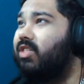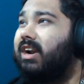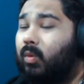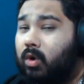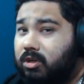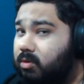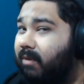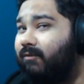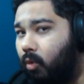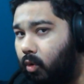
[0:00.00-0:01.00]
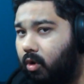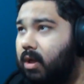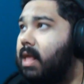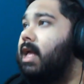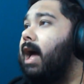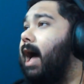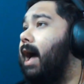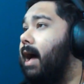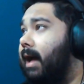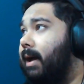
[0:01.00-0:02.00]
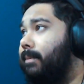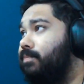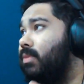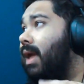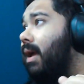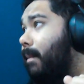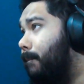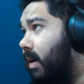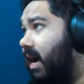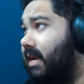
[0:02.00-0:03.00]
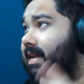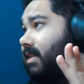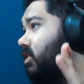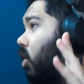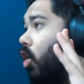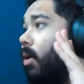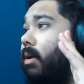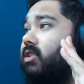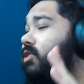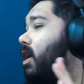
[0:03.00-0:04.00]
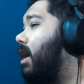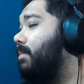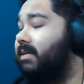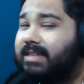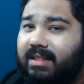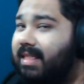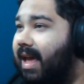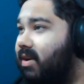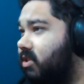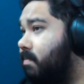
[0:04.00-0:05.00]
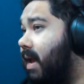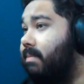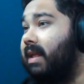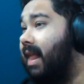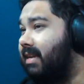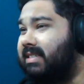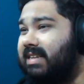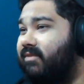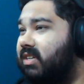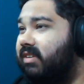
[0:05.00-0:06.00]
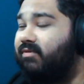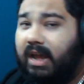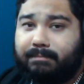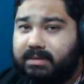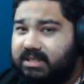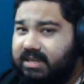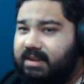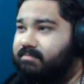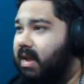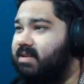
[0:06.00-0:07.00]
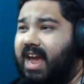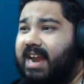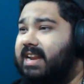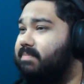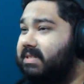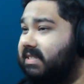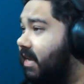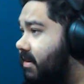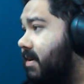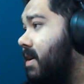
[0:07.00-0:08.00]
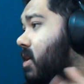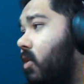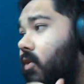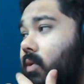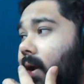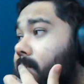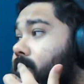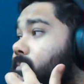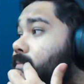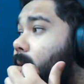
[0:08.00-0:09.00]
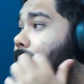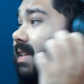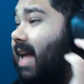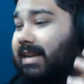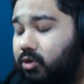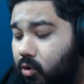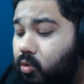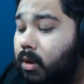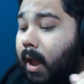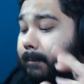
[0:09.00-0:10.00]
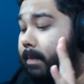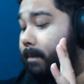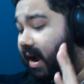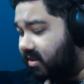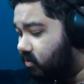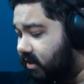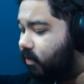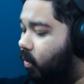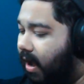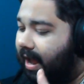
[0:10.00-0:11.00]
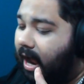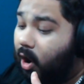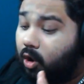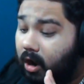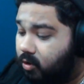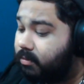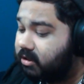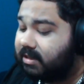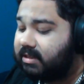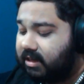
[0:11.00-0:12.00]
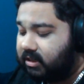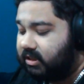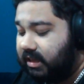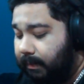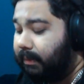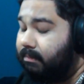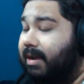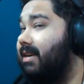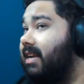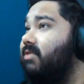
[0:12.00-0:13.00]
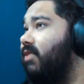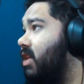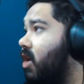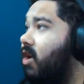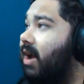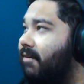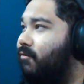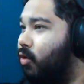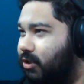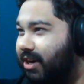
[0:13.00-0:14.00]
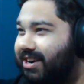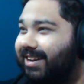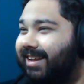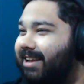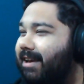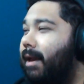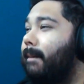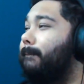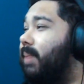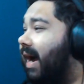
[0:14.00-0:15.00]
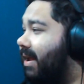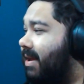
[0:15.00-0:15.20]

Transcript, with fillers: it was before, but it's not 100% there. It's maybe like 75%, maybe 80%. All right. But that's cool. But part of the reason why I almost considered skipping Monday's video, unfortunately, but